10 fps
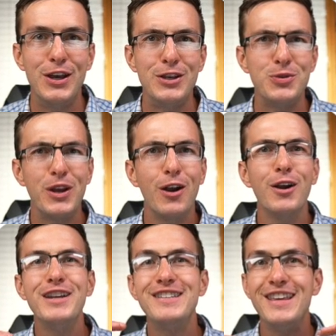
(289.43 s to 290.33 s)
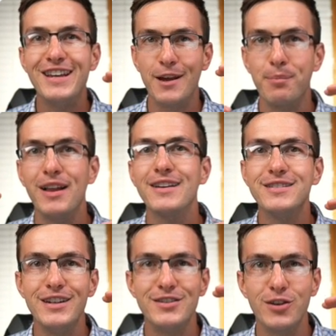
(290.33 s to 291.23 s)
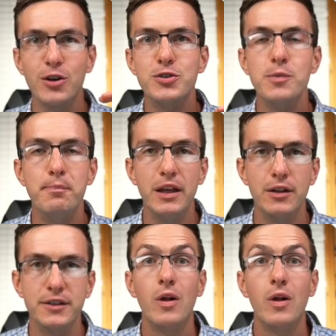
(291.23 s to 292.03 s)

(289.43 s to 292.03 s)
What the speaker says: So we can already see the complexity start to build.